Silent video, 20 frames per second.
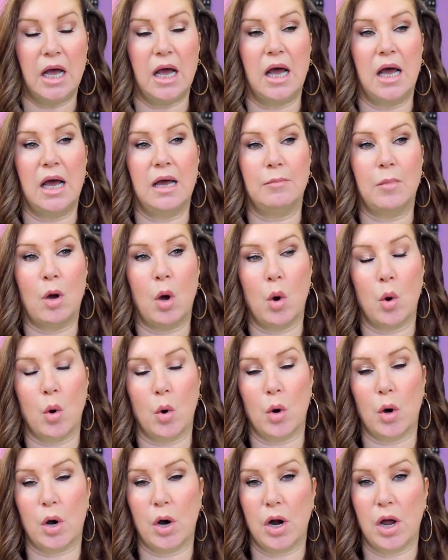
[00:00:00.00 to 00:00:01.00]
um,
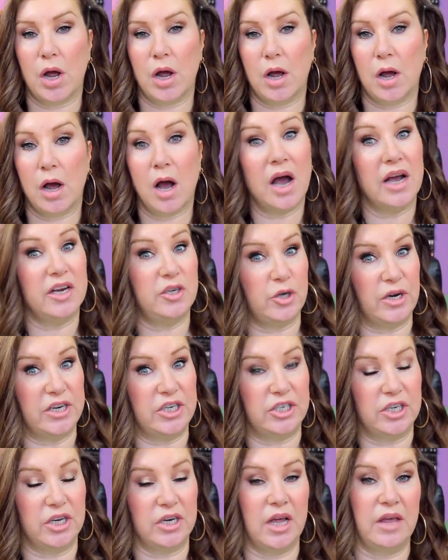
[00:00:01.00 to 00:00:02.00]
or
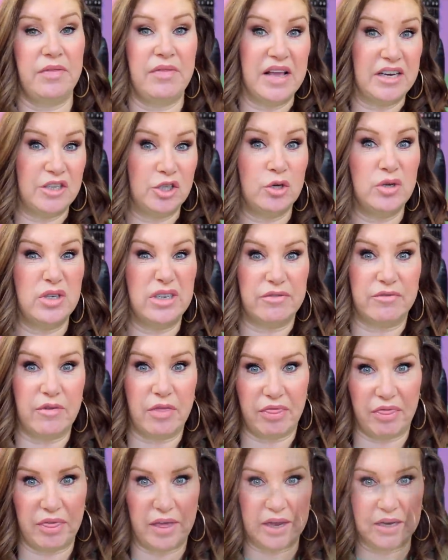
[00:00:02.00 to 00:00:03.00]
hydration and they're two
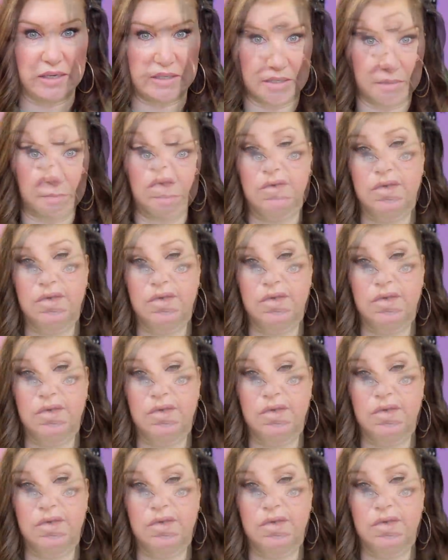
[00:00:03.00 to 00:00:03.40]
different things.